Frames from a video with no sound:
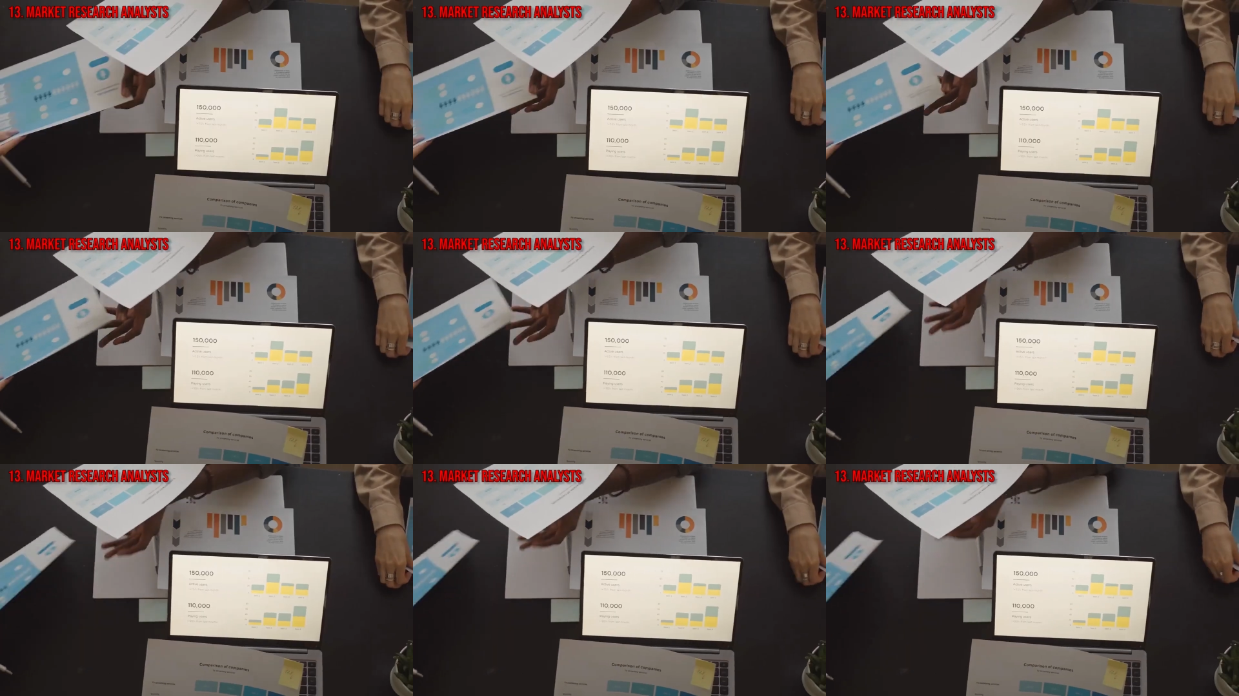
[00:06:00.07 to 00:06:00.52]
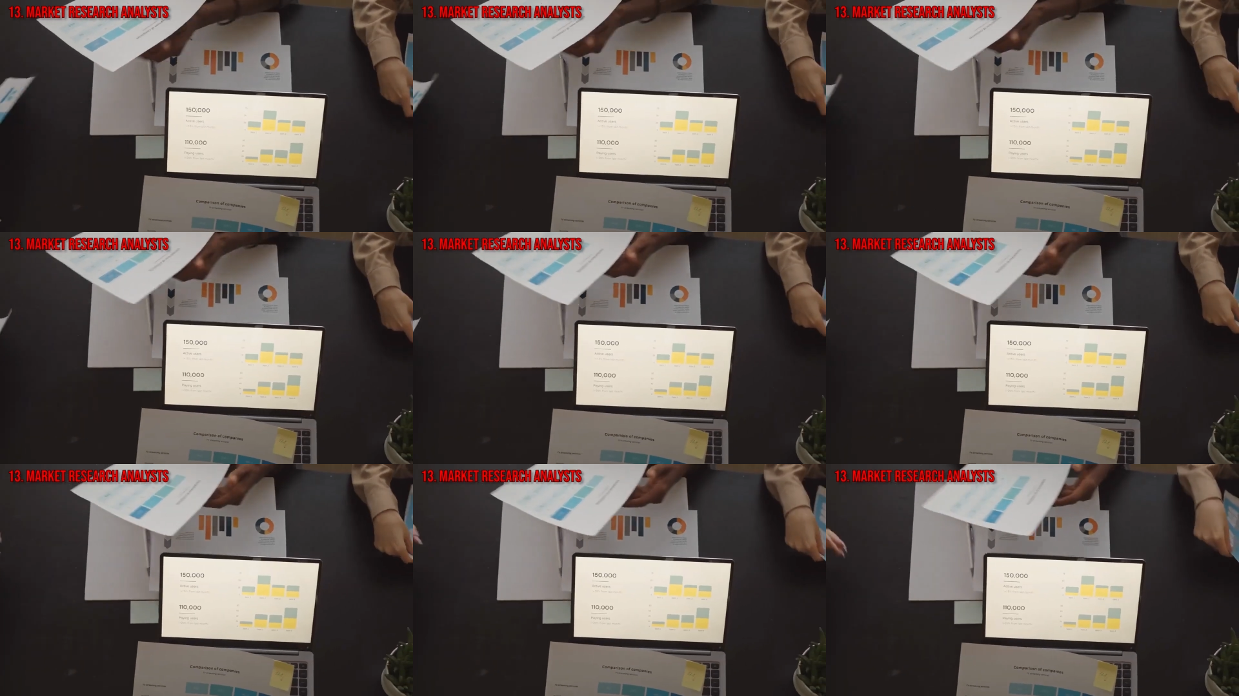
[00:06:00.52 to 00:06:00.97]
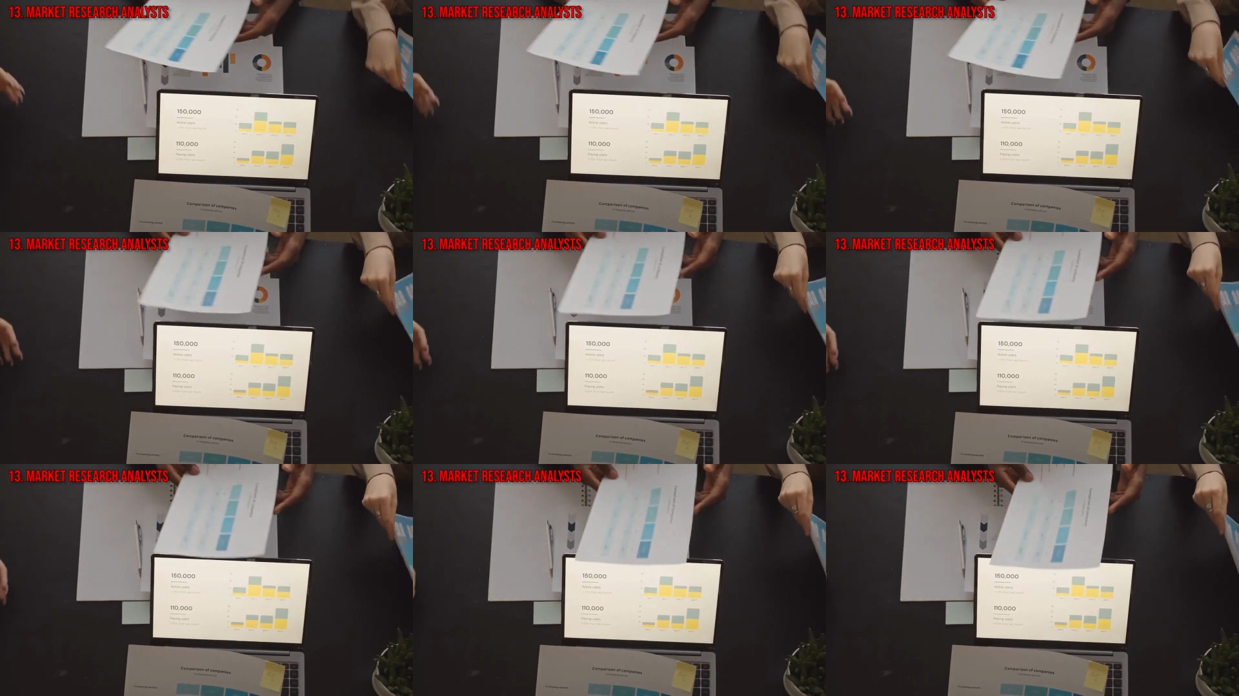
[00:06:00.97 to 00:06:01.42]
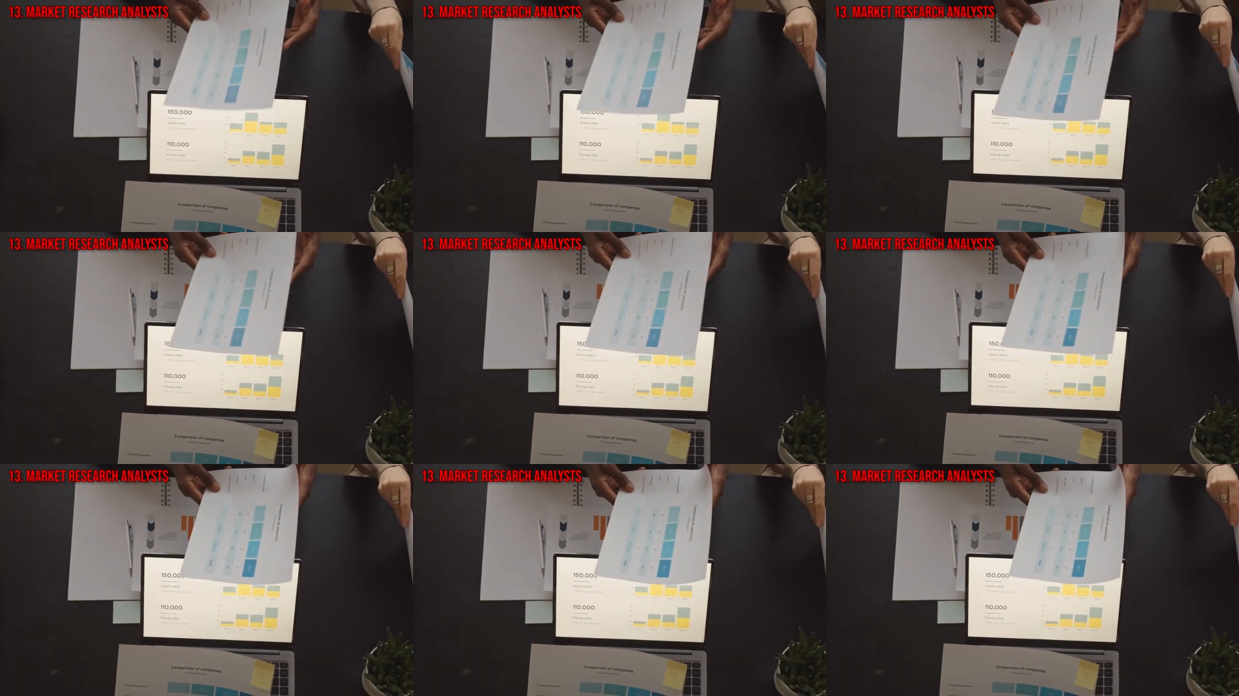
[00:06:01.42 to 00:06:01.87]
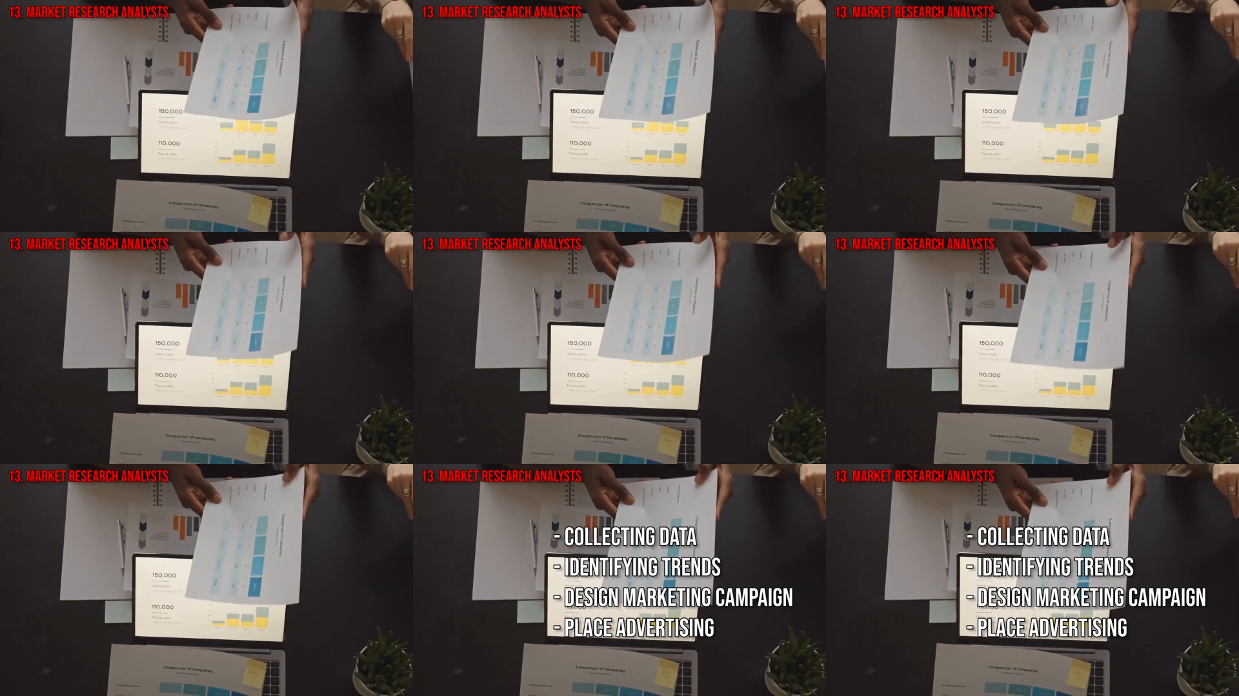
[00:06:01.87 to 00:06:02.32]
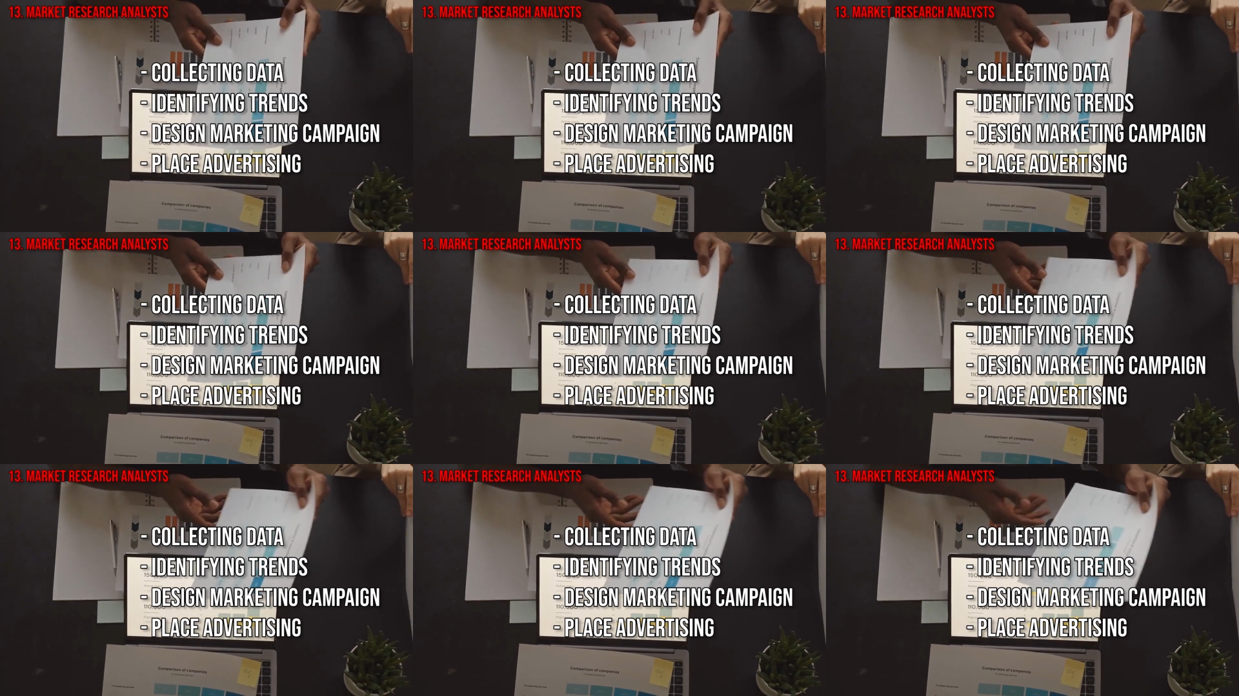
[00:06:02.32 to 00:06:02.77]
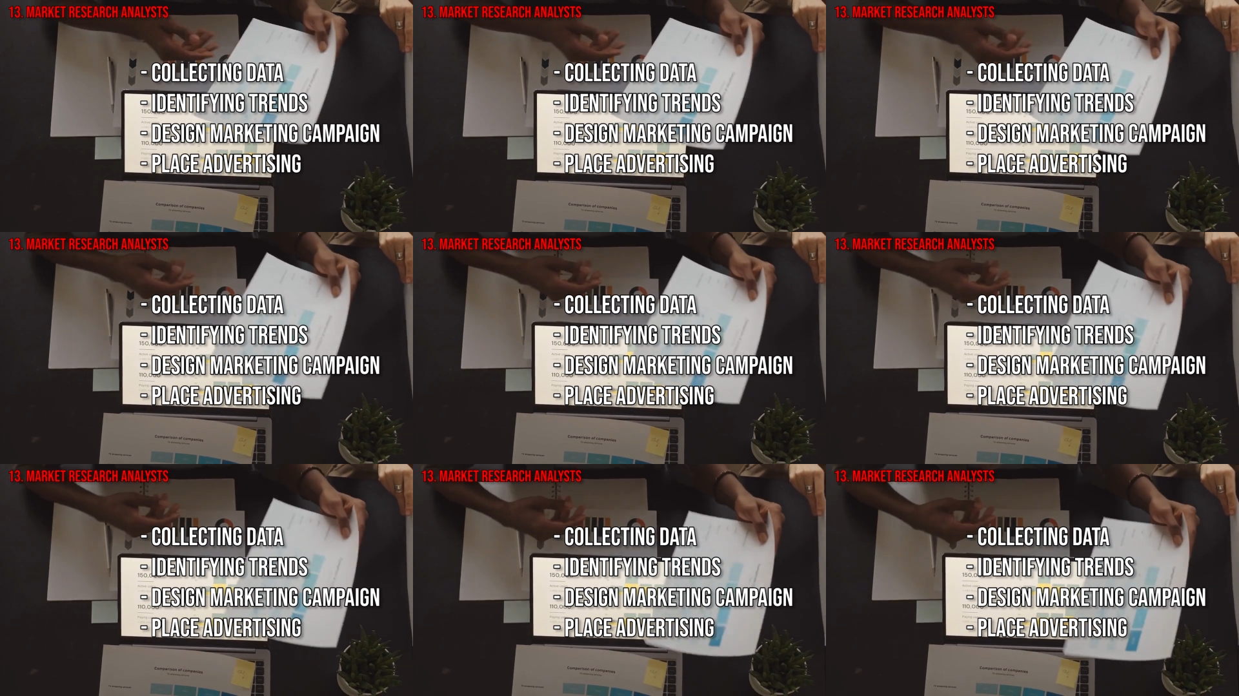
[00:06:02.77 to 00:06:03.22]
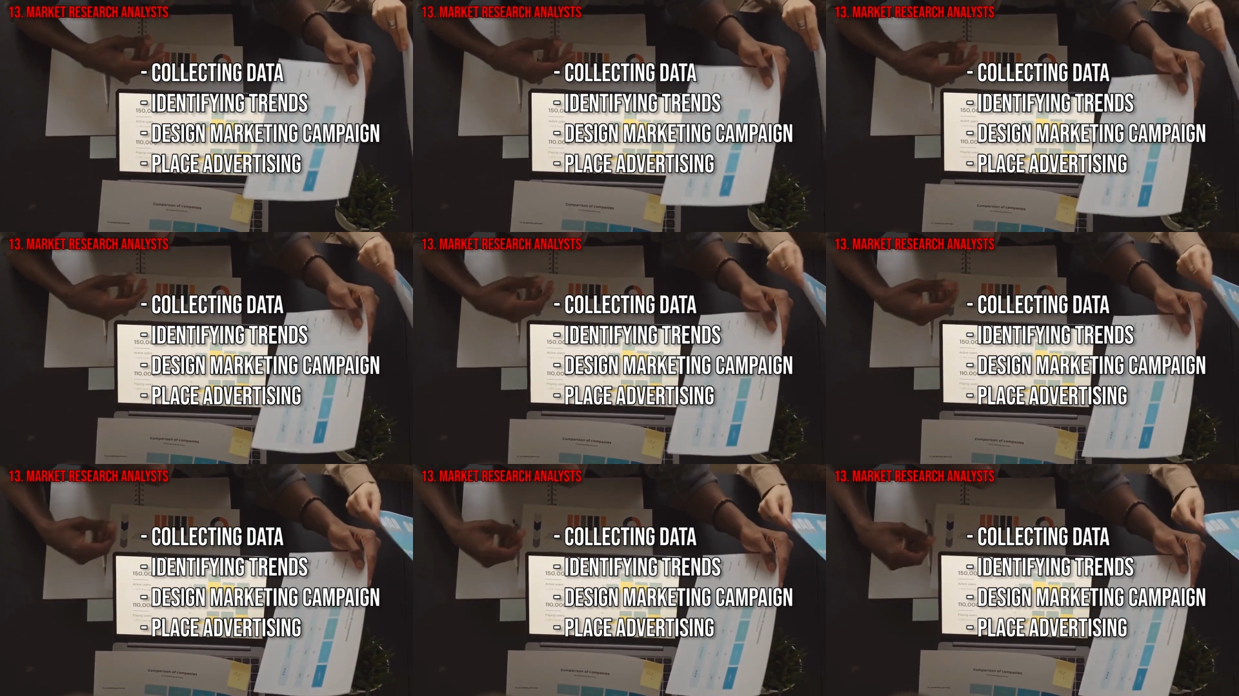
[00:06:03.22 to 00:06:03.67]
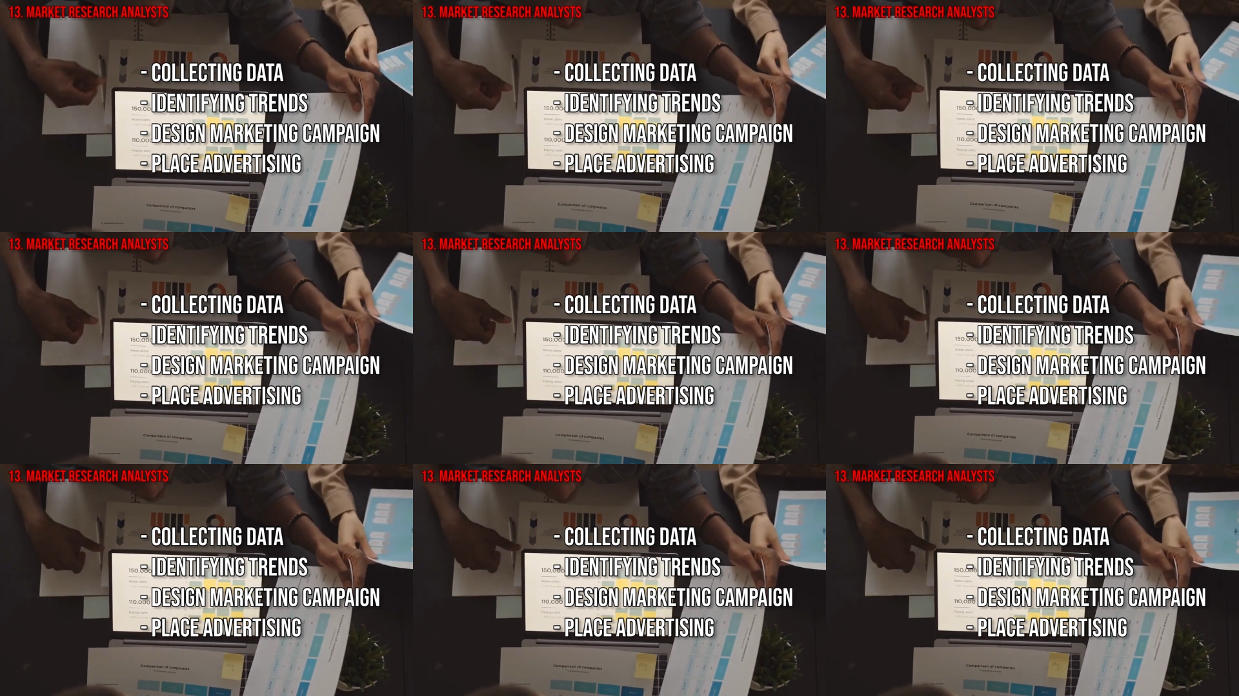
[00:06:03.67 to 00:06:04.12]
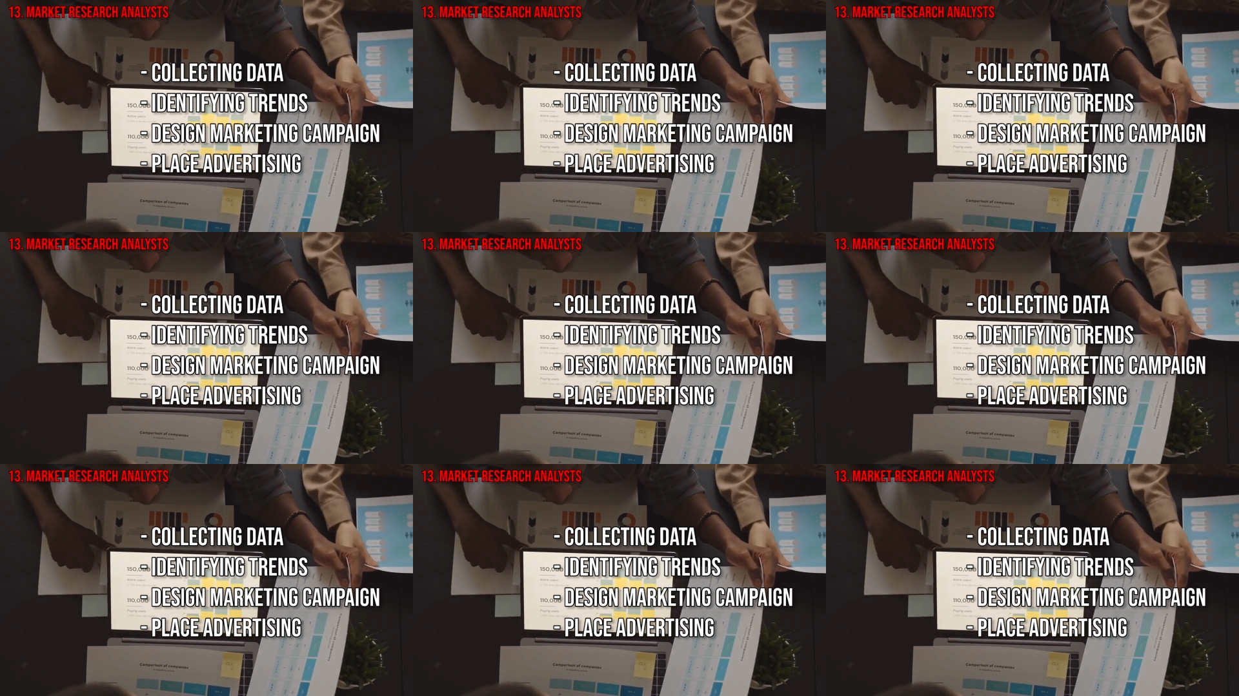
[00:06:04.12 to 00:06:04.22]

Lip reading: [unreadable: no face in view]